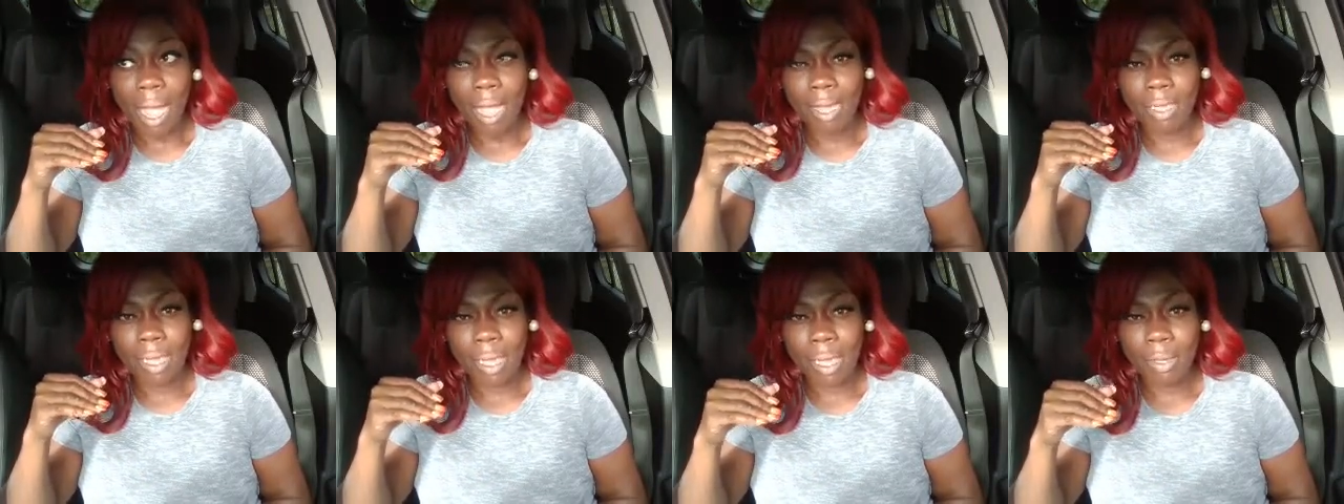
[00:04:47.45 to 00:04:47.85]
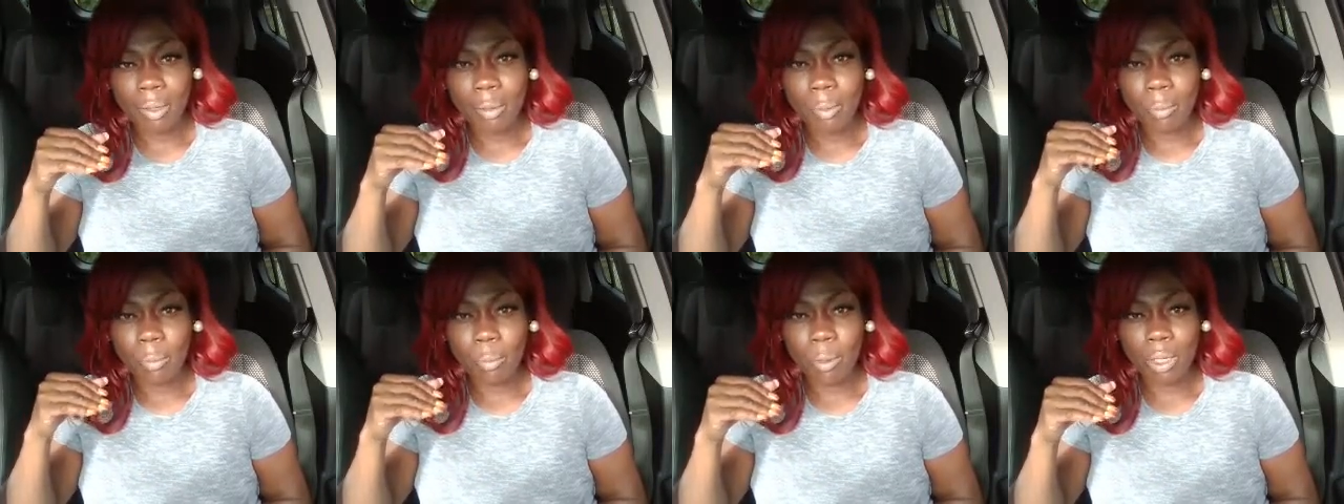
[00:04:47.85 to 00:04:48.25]
I kind
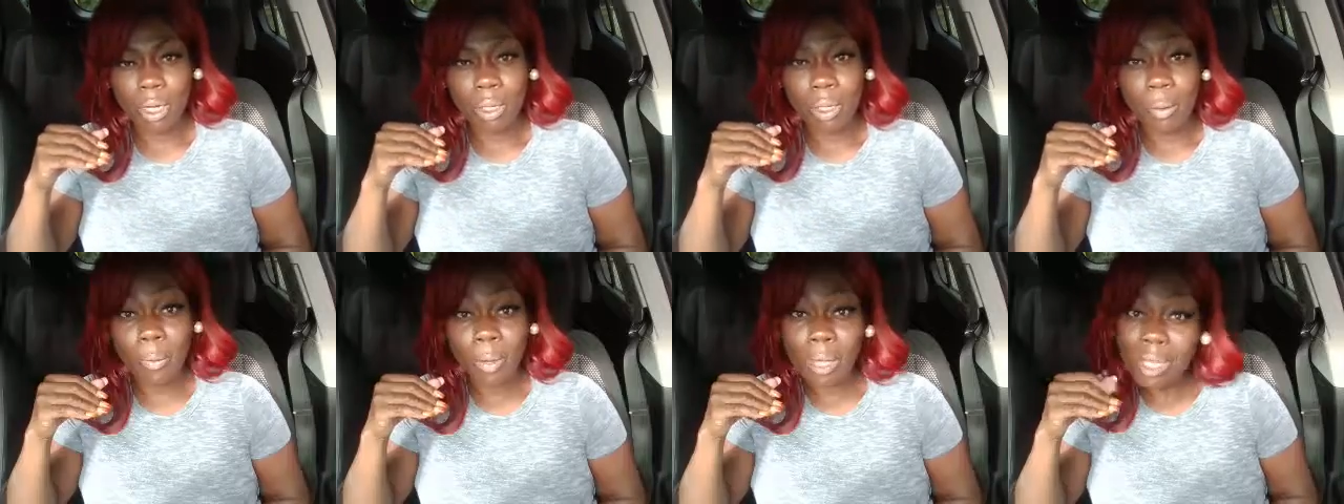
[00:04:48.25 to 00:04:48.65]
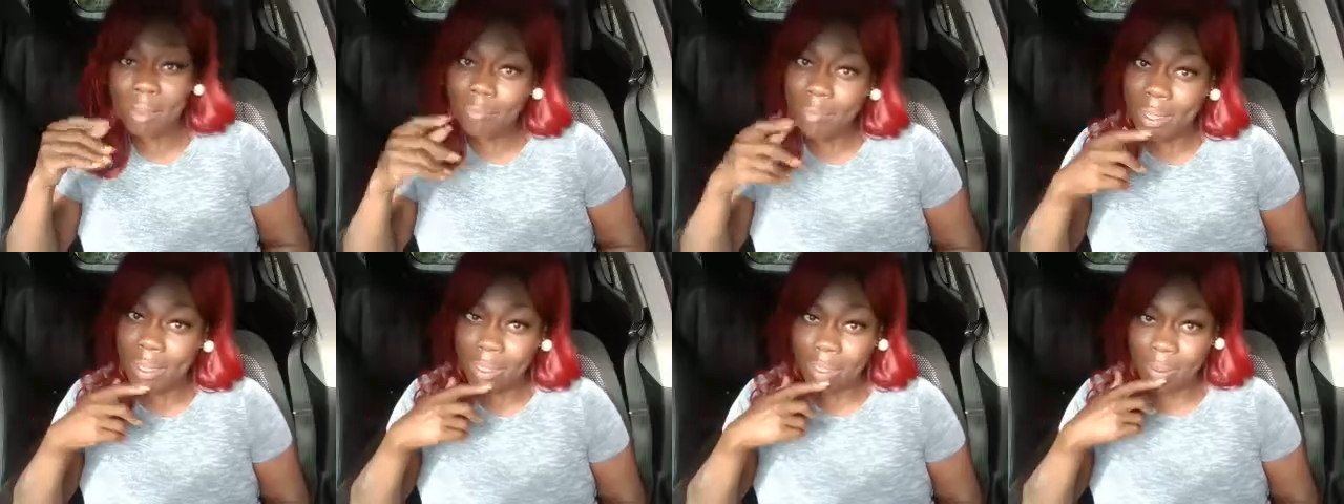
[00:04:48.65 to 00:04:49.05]
of want to know
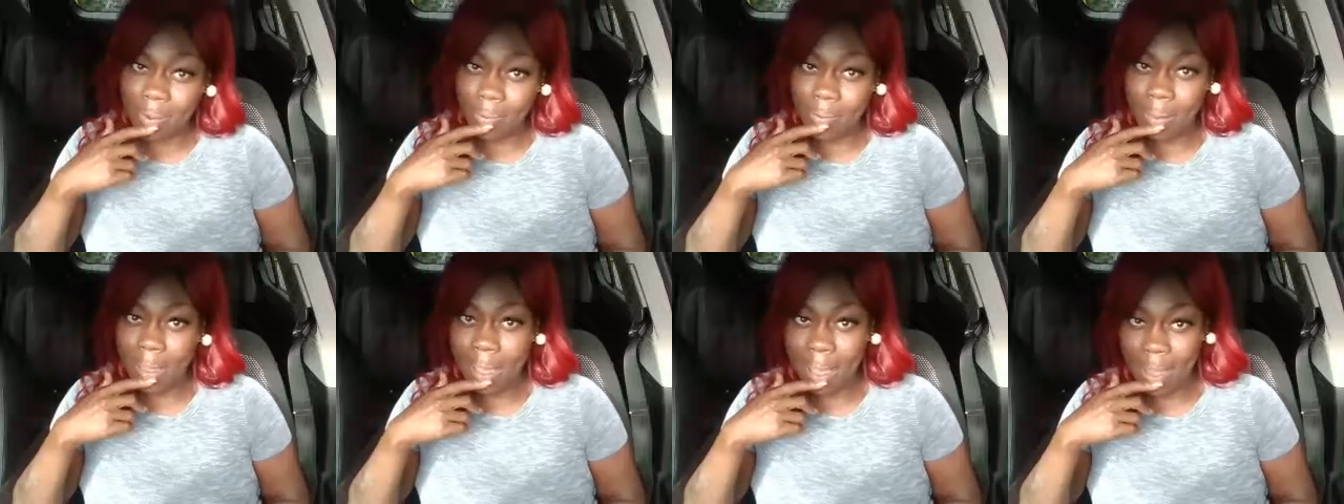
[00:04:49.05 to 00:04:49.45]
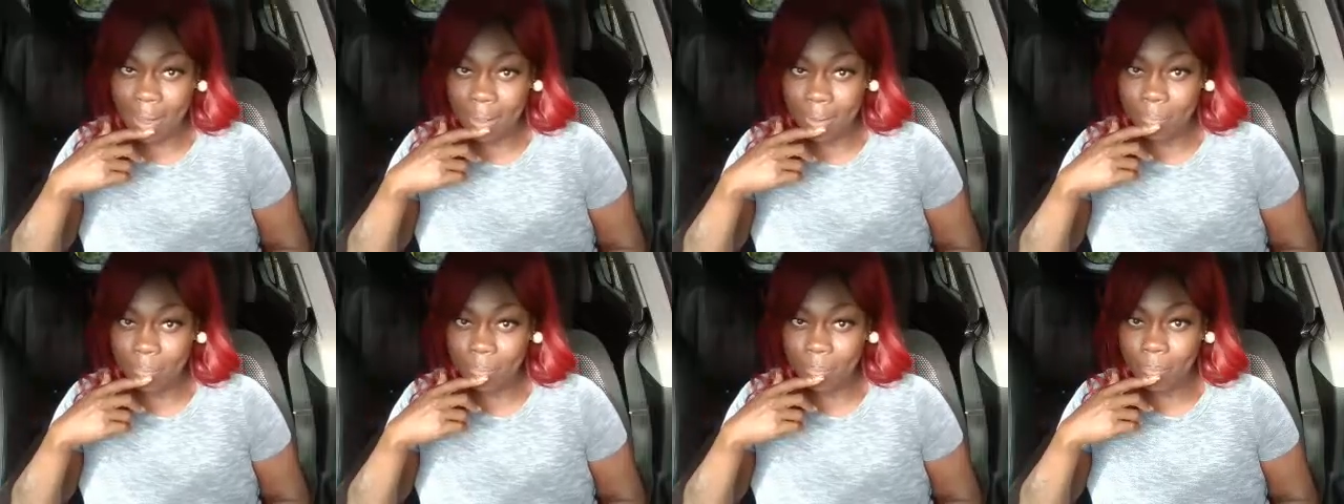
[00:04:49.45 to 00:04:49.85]
if I still got
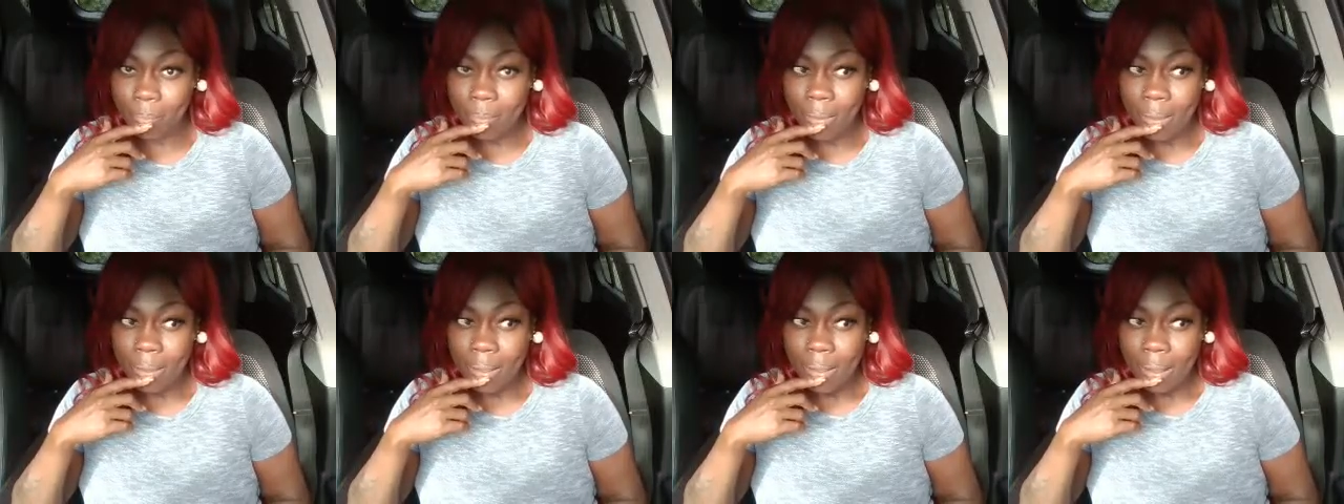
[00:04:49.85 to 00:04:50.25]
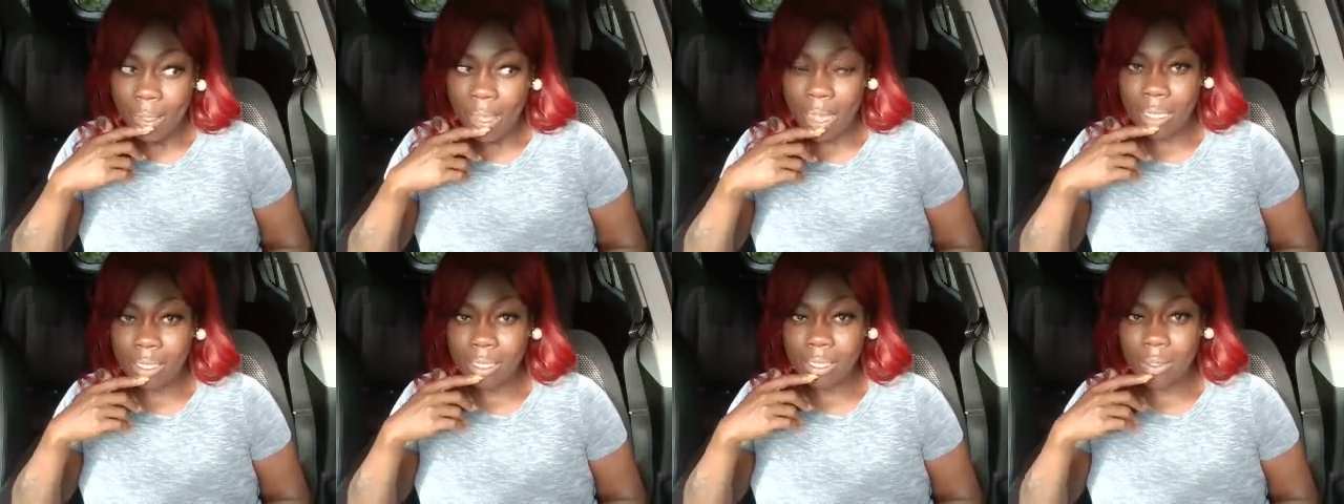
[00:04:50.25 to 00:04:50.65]
it.
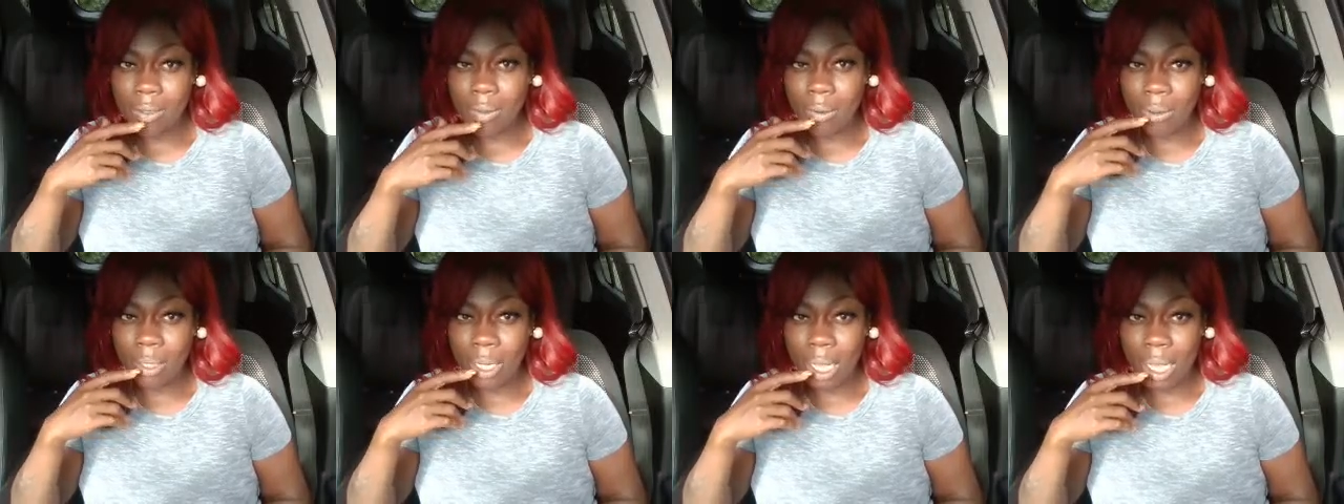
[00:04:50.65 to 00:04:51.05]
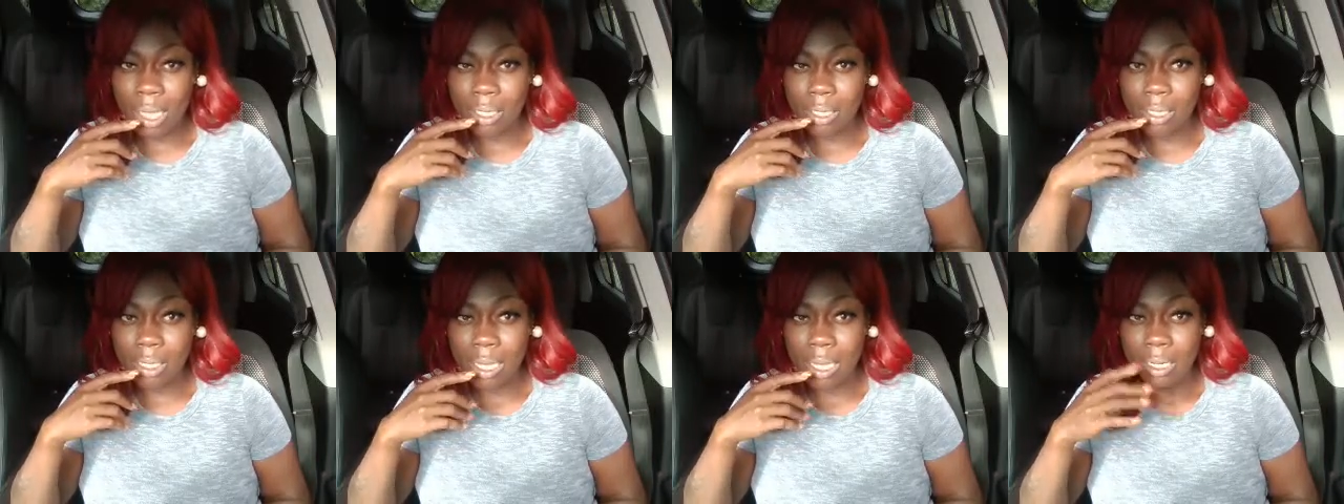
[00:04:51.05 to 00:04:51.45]
I still
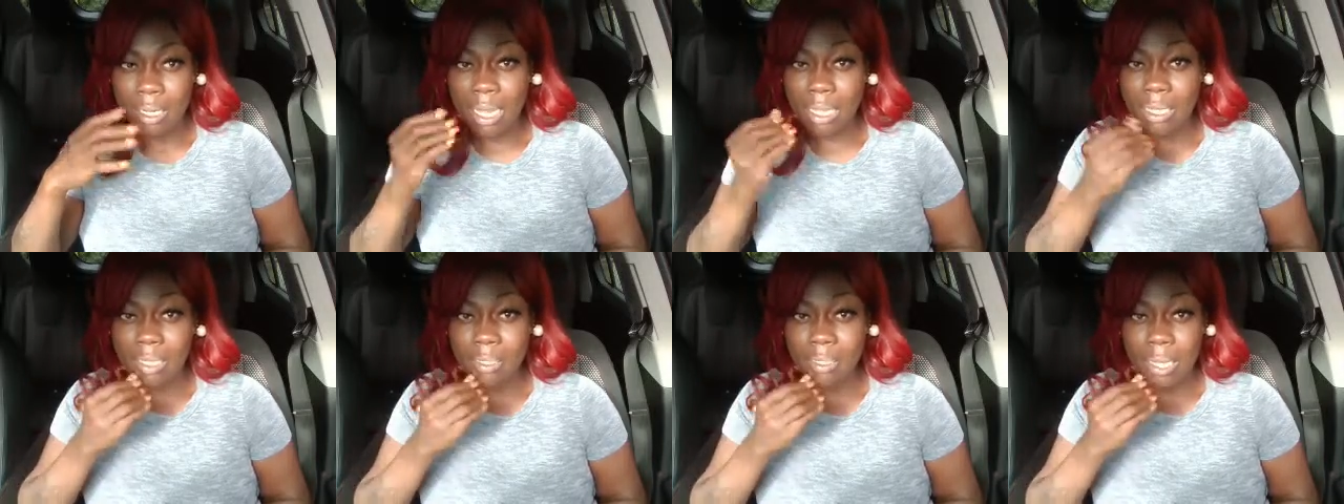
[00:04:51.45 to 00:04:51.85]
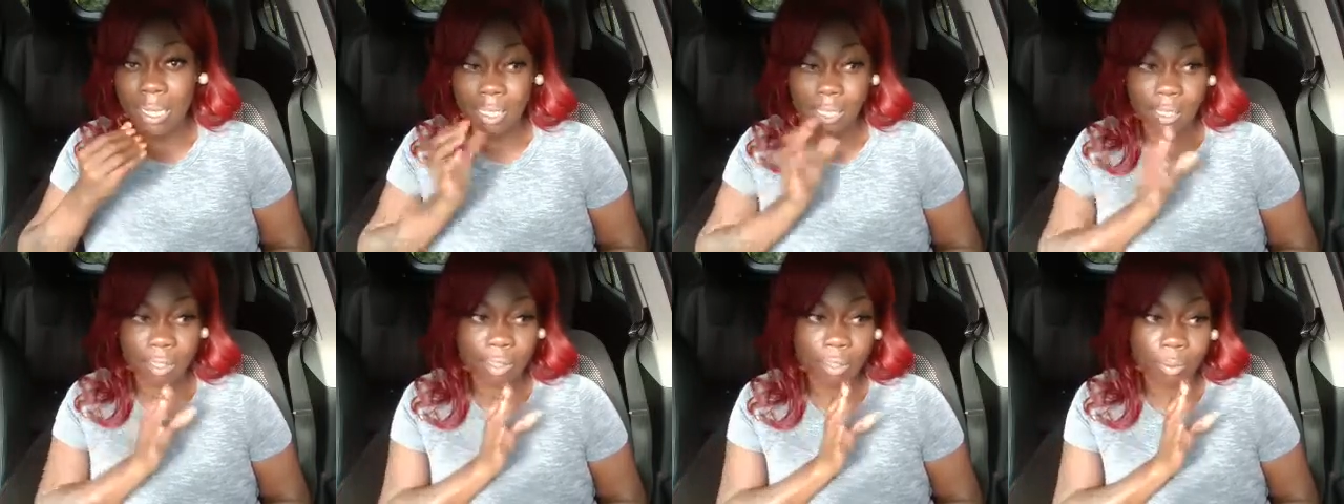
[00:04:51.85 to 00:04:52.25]
like, and that's
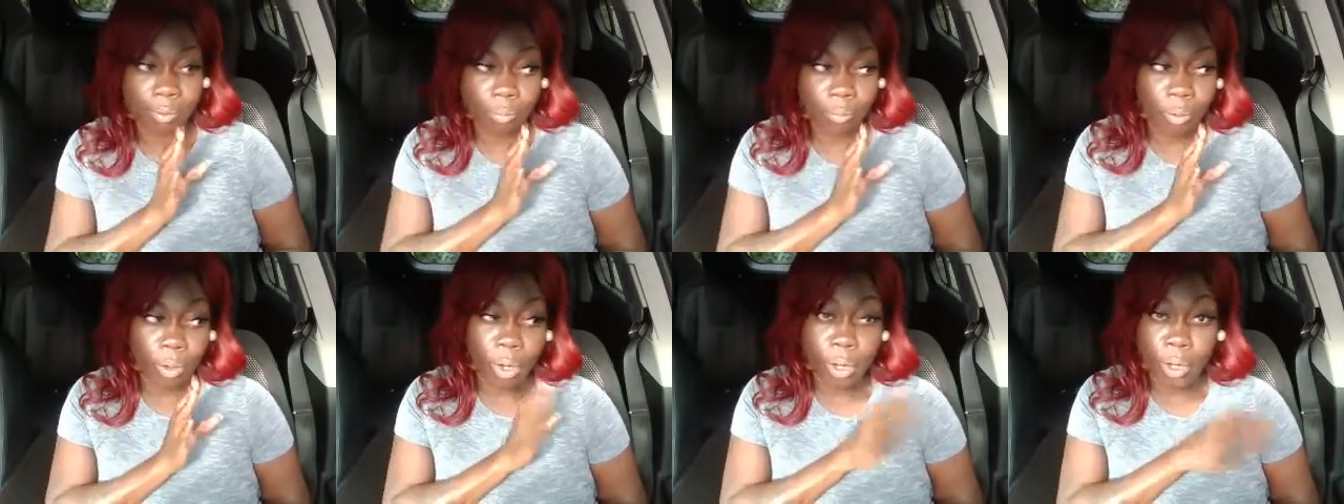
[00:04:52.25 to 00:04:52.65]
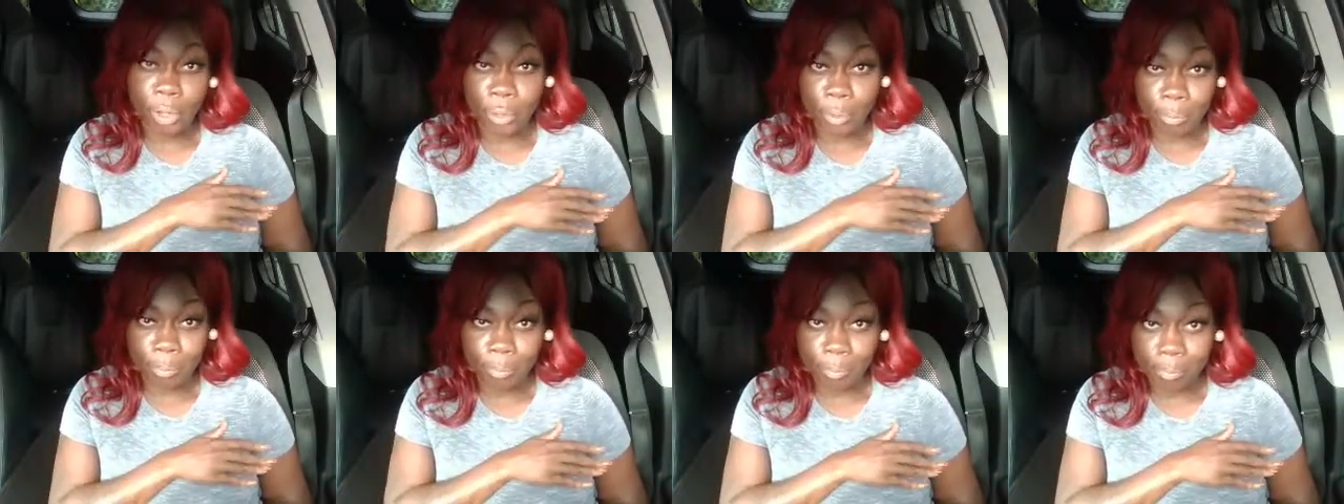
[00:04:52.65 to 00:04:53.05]

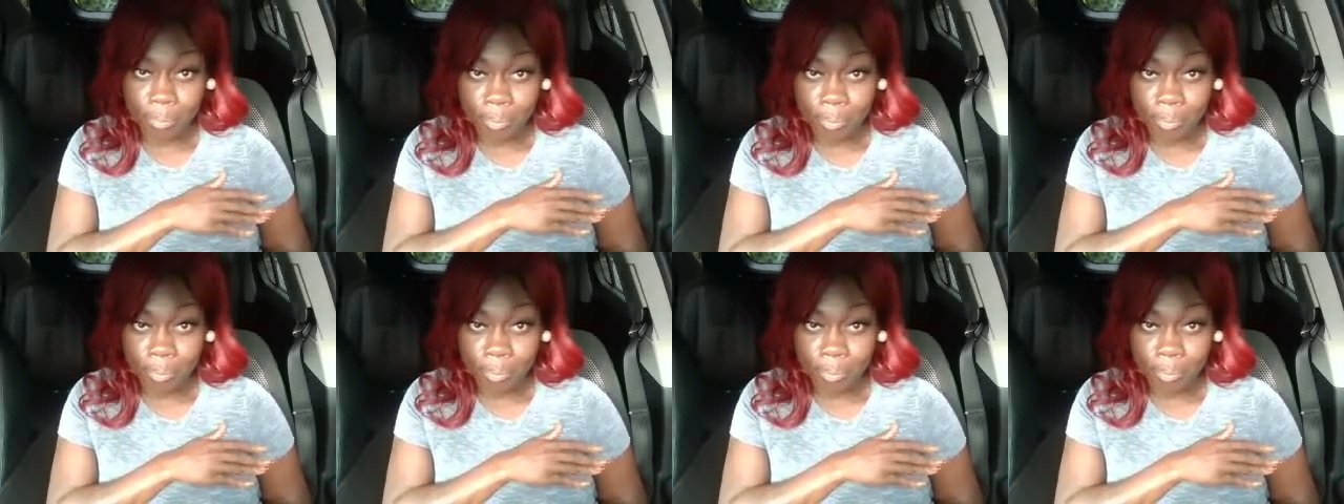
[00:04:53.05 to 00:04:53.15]
her.